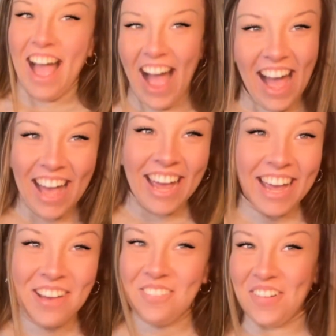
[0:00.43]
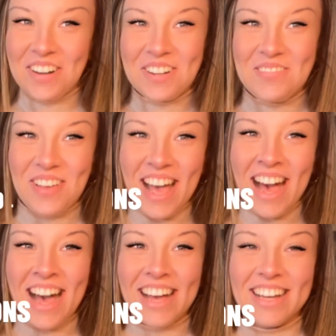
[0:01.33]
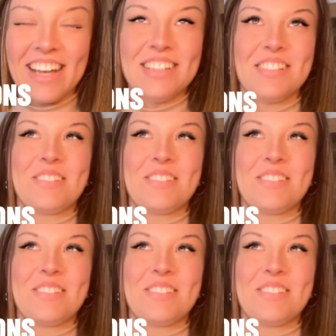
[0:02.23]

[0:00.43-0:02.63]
Hi and welcome back.